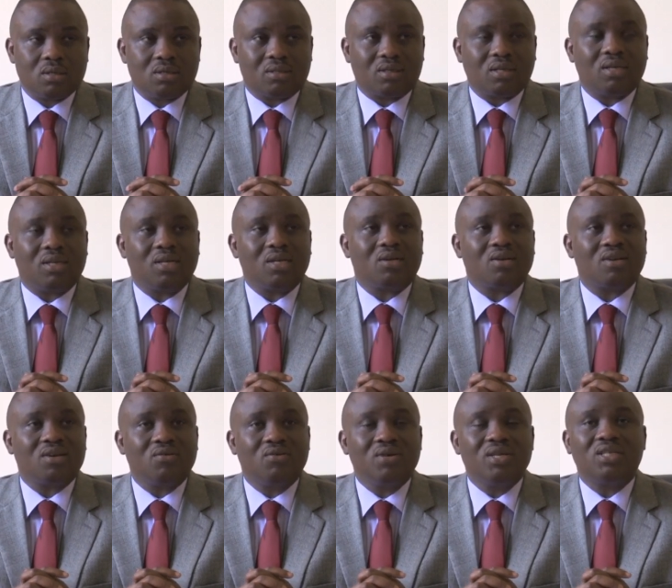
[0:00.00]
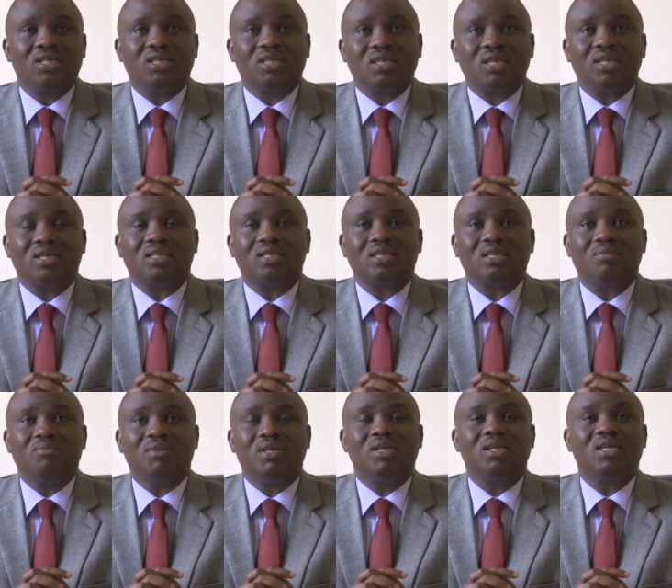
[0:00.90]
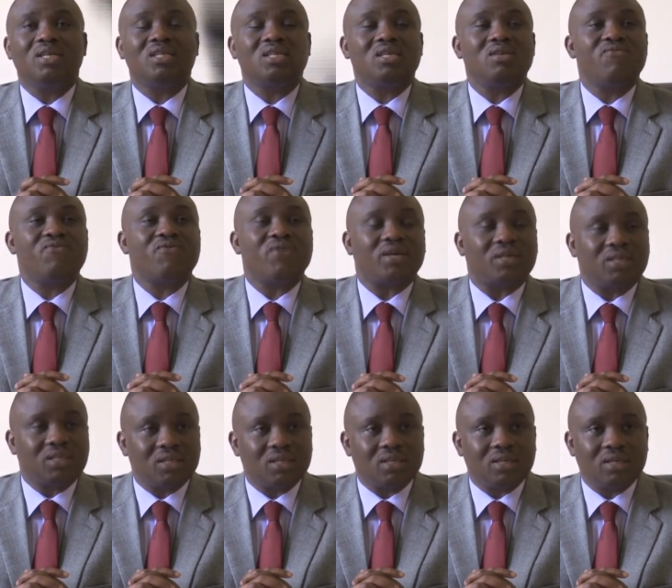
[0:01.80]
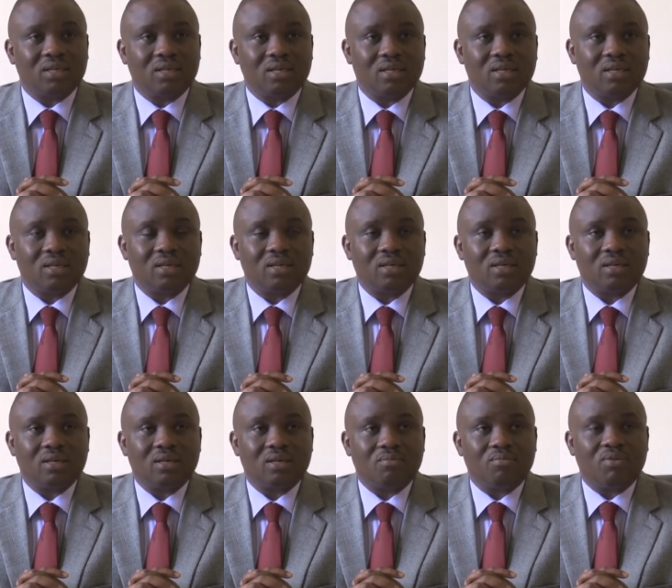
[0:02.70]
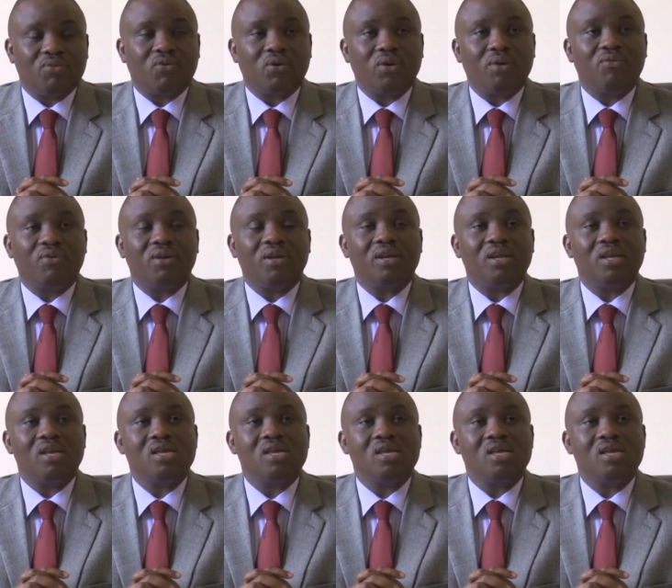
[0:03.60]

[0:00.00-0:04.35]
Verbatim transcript: It's a decree which takes immediate effect before even the